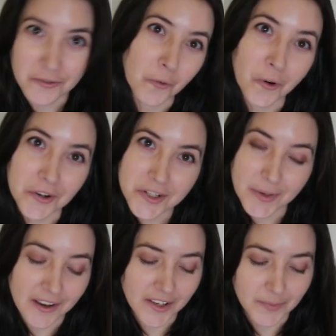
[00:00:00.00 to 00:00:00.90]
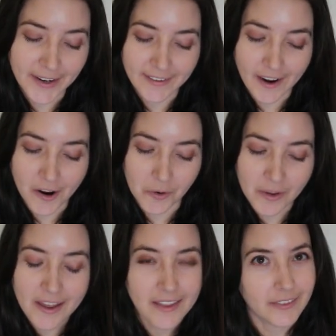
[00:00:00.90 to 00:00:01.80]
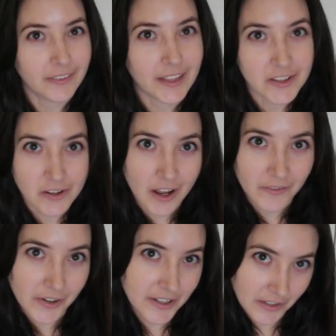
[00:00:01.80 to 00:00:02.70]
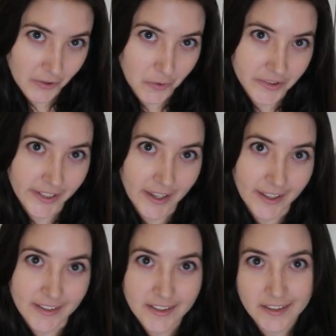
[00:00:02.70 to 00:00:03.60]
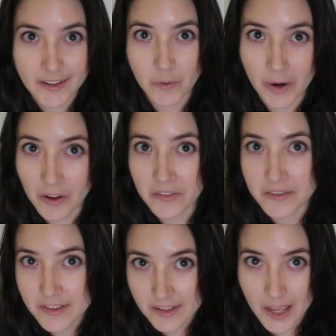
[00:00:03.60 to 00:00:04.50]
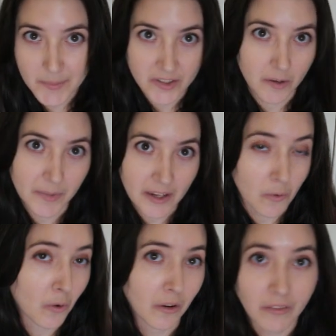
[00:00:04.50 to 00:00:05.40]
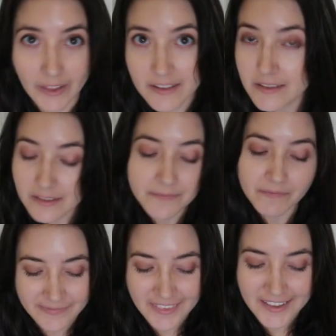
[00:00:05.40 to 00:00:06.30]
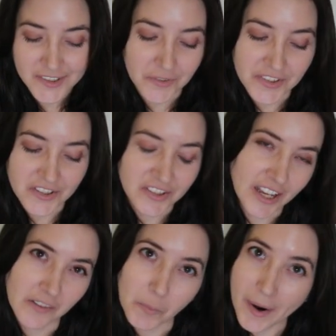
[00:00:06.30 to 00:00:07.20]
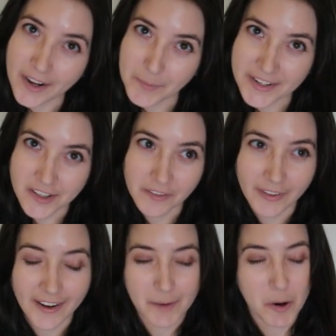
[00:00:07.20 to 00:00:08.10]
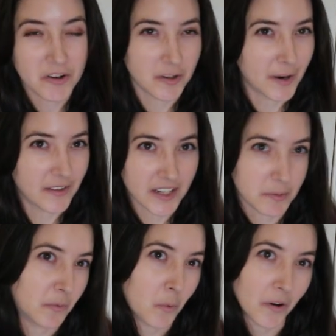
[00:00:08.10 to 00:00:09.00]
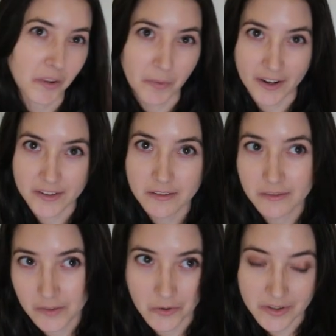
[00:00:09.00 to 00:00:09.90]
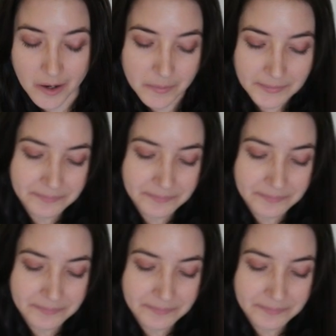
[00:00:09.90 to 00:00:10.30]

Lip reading: in orange because right now these are not very difficult to get around MSRP or less. So this is just kind of reminding myself that I probably should buy these before the price goes up.